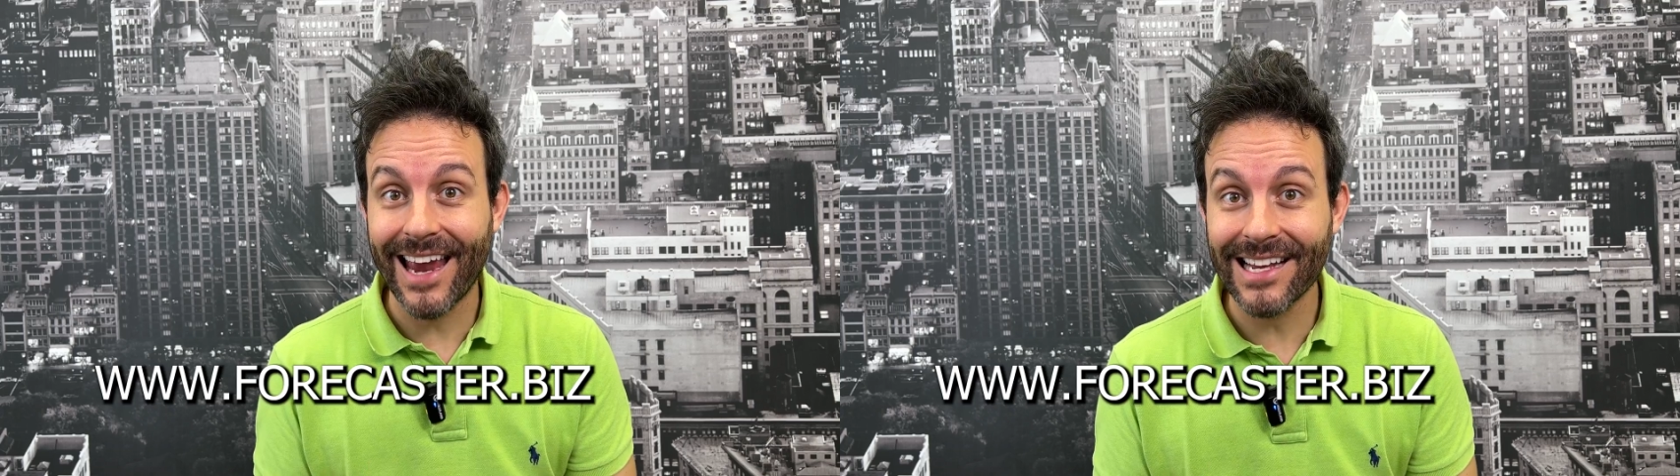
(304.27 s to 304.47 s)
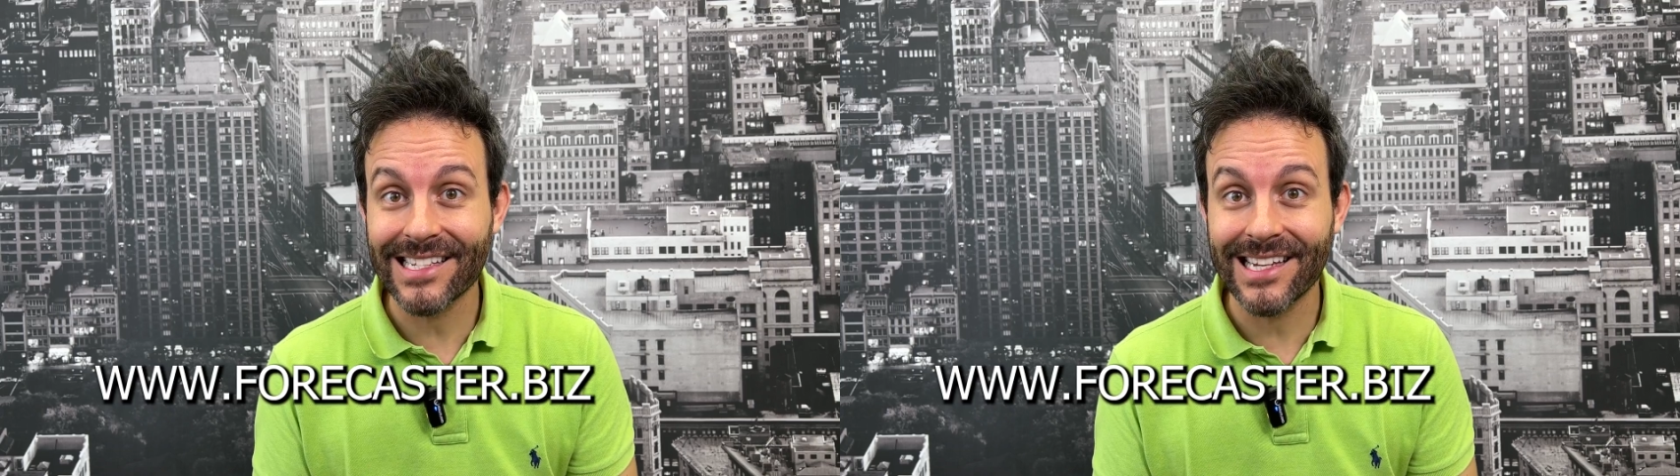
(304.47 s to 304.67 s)
you
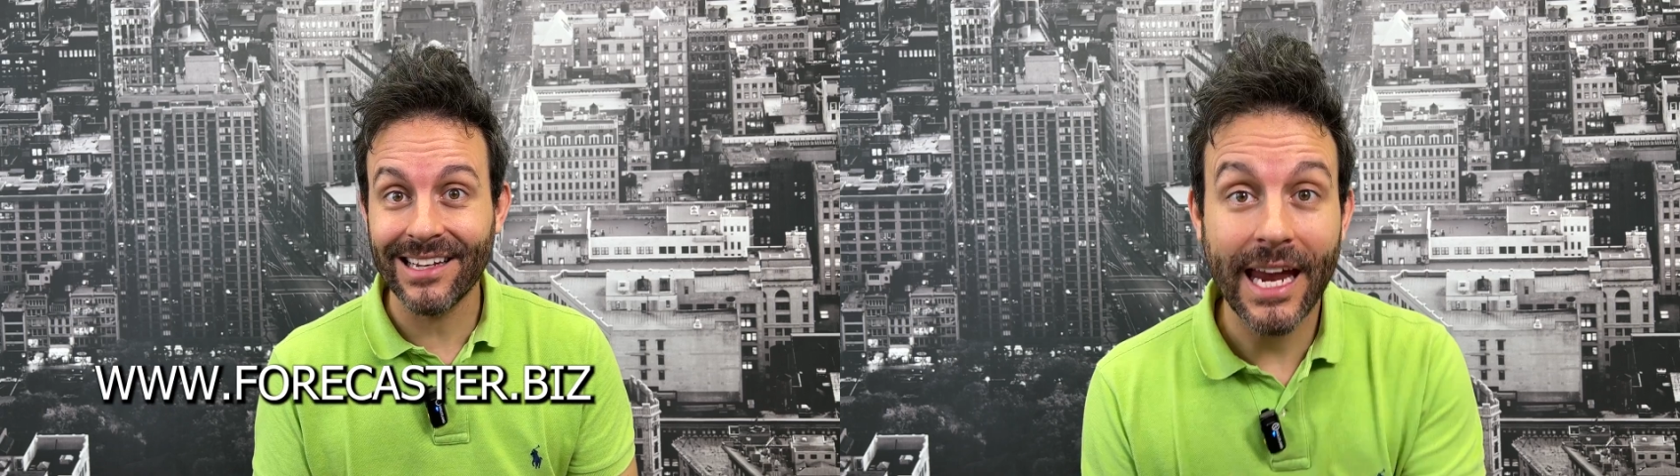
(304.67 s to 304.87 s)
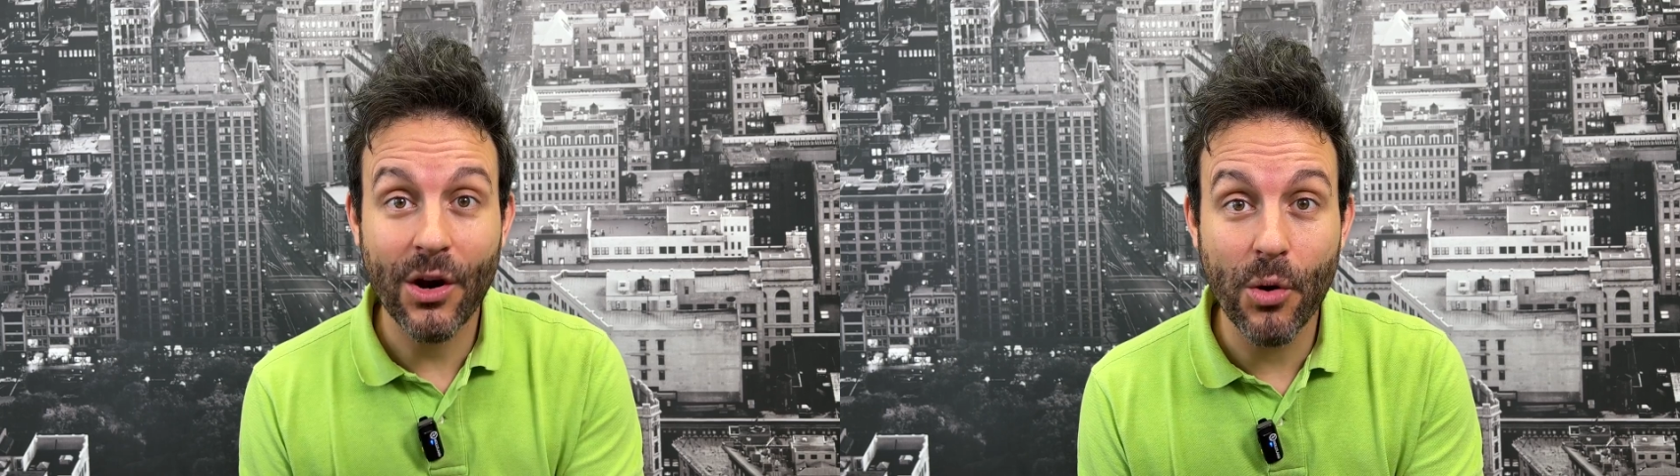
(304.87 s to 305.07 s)
are
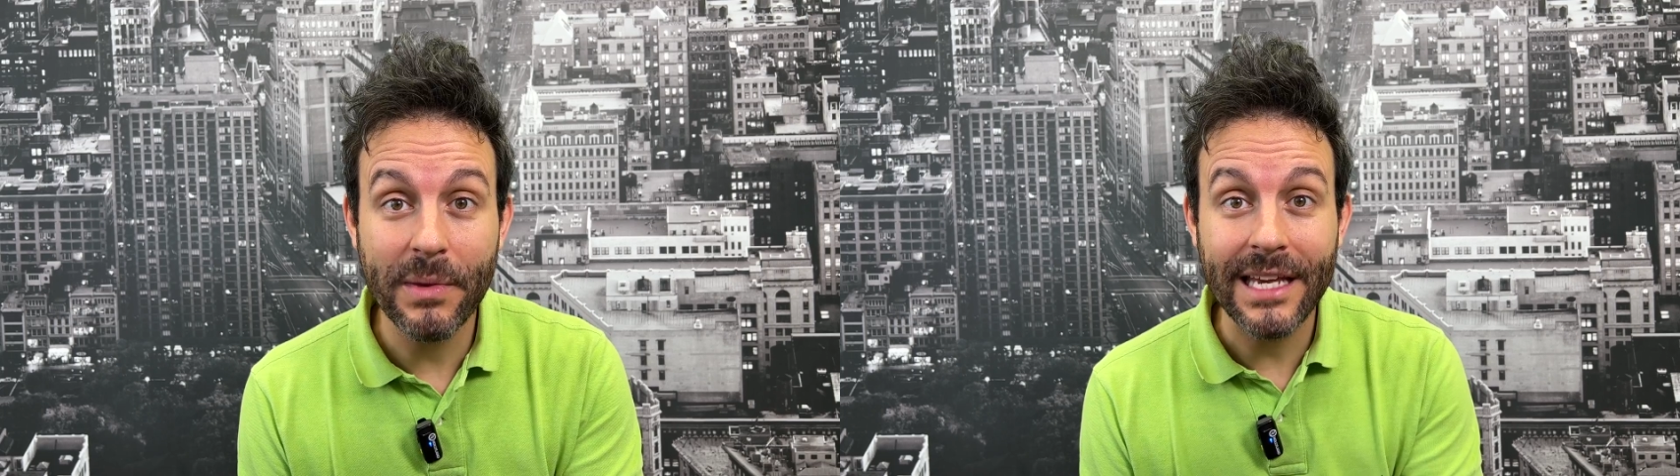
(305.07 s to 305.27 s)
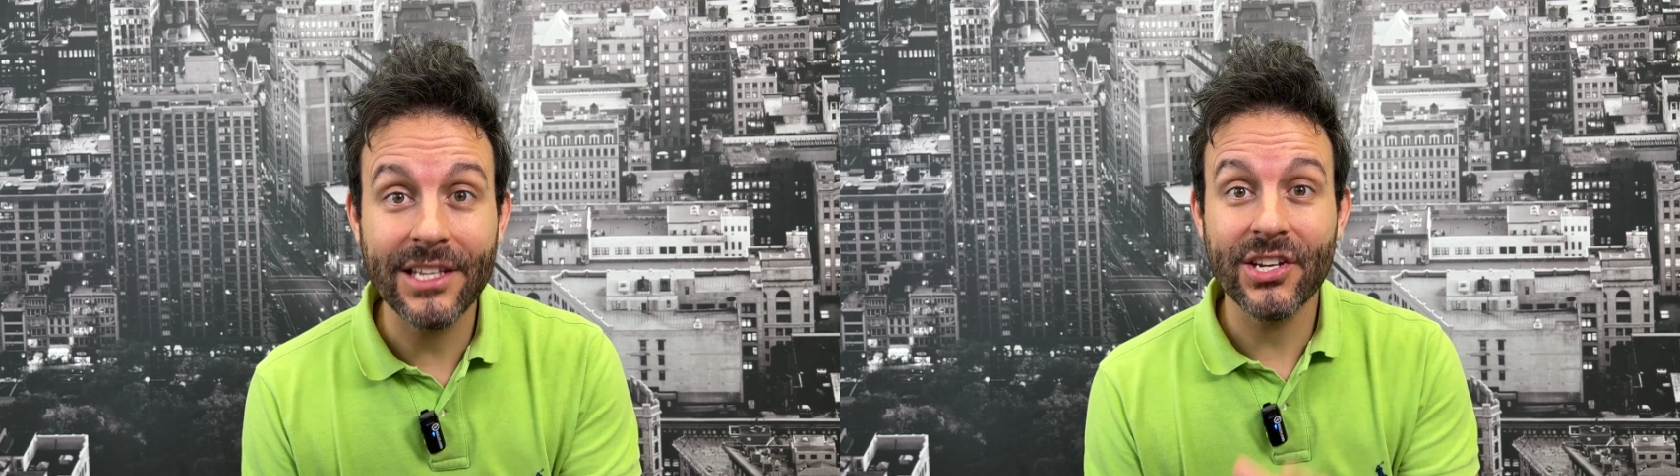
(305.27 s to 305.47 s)
interested in,